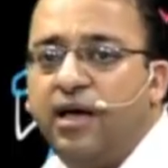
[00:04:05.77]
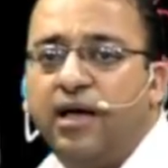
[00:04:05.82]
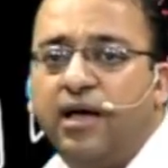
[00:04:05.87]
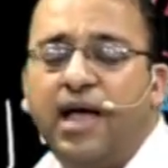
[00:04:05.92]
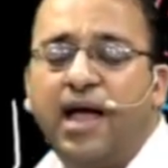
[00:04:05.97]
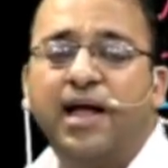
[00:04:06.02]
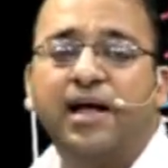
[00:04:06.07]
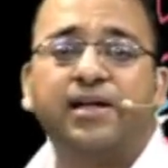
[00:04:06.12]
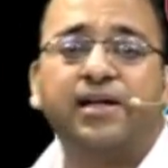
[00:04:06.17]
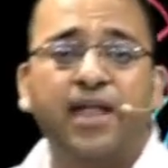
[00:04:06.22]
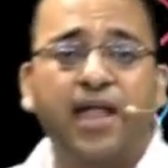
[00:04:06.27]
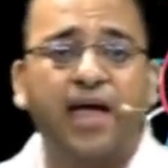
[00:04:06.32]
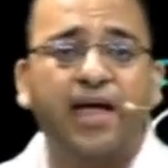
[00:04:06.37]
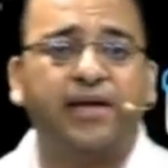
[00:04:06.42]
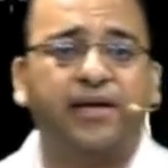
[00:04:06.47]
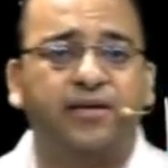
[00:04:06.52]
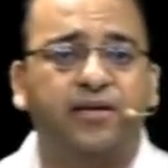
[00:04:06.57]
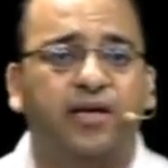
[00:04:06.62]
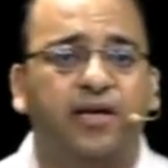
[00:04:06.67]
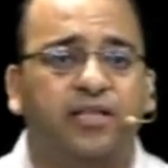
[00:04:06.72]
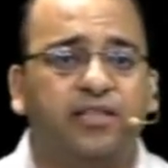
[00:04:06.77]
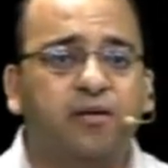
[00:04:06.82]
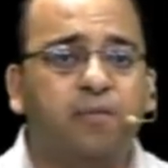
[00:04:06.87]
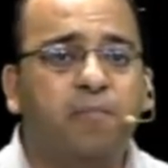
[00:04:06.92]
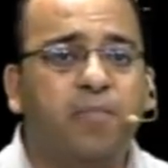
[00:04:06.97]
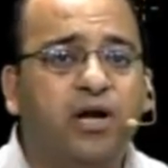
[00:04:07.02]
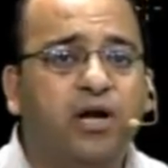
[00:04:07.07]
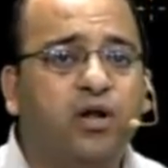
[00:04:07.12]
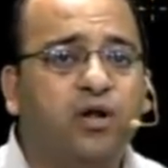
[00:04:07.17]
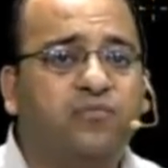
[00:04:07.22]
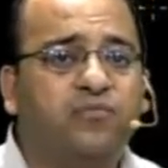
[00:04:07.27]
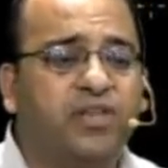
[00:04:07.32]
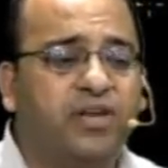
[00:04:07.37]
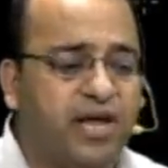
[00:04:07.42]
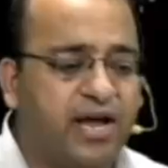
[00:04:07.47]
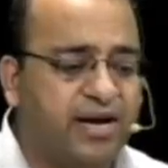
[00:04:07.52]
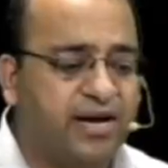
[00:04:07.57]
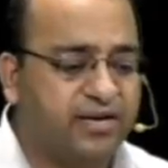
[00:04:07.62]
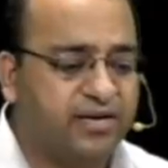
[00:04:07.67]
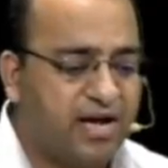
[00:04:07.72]
at night, in the middle of the
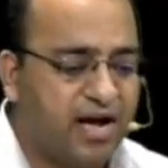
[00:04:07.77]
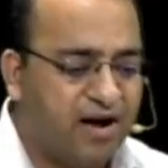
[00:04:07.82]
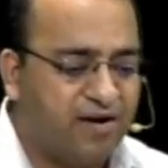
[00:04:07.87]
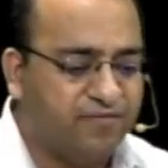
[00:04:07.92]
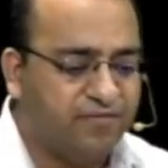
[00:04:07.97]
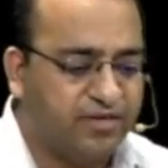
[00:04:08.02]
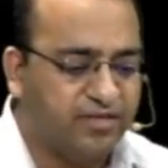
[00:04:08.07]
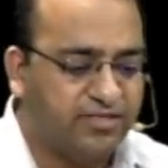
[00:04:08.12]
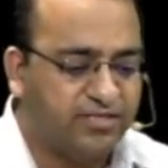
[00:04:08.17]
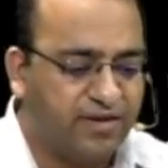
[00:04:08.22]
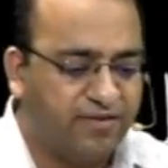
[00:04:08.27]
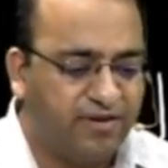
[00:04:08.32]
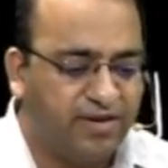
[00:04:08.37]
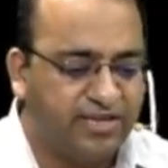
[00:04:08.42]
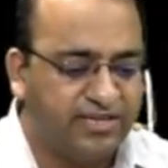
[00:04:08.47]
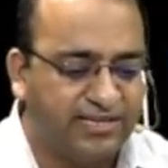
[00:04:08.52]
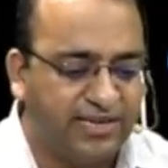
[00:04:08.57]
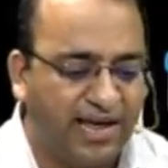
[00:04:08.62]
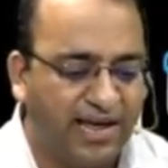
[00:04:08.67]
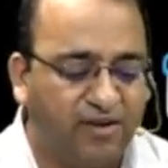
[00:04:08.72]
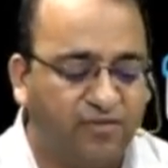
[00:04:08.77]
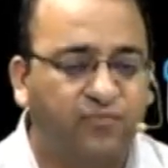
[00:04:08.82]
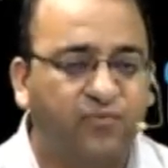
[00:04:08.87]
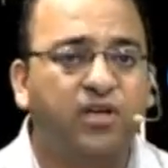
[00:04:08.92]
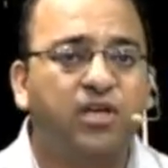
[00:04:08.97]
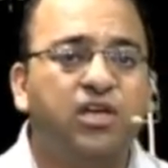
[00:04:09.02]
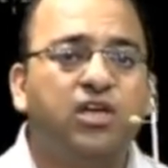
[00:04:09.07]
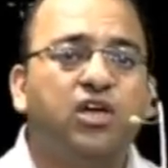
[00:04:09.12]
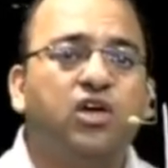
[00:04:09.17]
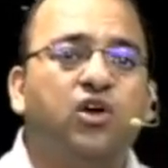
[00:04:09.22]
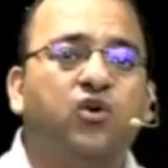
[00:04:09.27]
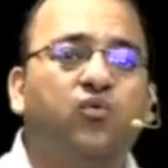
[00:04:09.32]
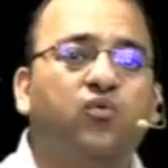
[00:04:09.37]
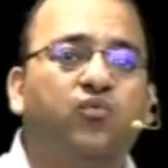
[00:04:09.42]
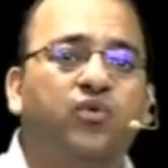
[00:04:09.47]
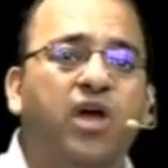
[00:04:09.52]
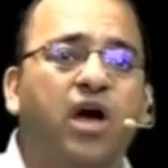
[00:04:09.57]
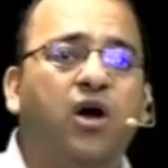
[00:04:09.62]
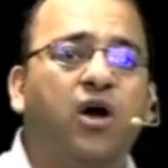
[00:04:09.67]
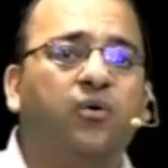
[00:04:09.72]
night, after saving his life,
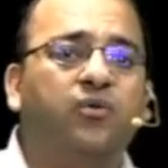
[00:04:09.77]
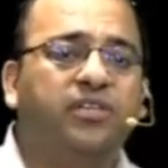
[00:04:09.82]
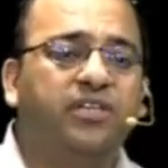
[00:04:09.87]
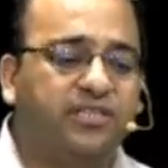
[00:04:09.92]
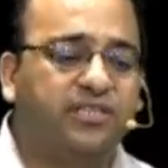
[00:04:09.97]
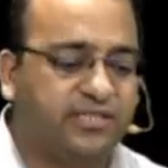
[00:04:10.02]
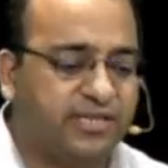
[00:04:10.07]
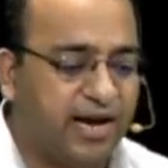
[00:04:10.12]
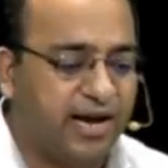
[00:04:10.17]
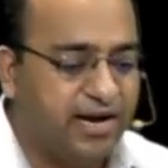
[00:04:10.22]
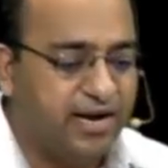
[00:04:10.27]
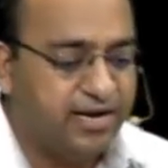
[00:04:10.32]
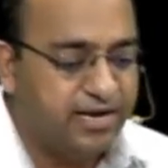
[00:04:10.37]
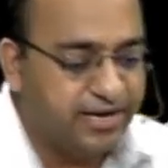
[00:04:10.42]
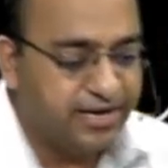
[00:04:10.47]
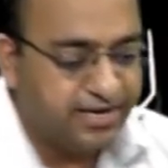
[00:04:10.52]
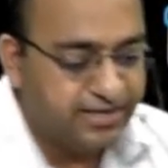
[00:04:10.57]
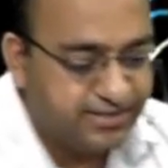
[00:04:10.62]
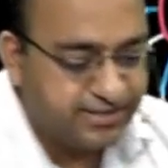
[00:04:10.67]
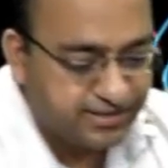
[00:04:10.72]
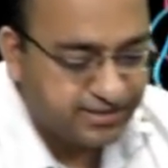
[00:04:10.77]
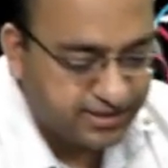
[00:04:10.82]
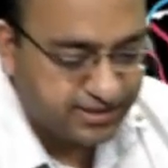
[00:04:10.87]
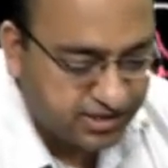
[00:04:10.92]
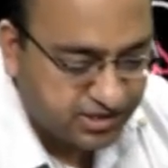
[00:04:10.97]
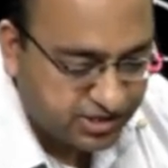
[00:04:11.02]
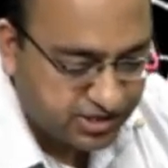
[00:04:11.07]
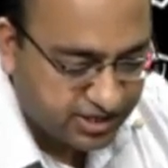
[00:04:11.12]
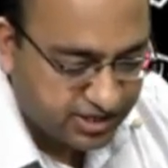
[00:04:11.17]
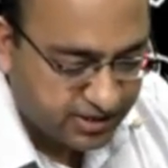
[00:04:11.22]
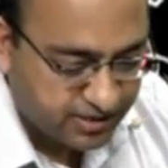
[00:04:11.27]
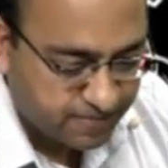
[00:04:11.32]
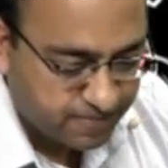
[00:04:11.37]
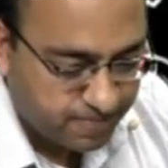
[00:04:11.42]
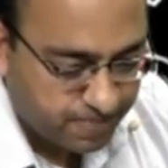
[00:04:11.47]
now this child needs a surgery.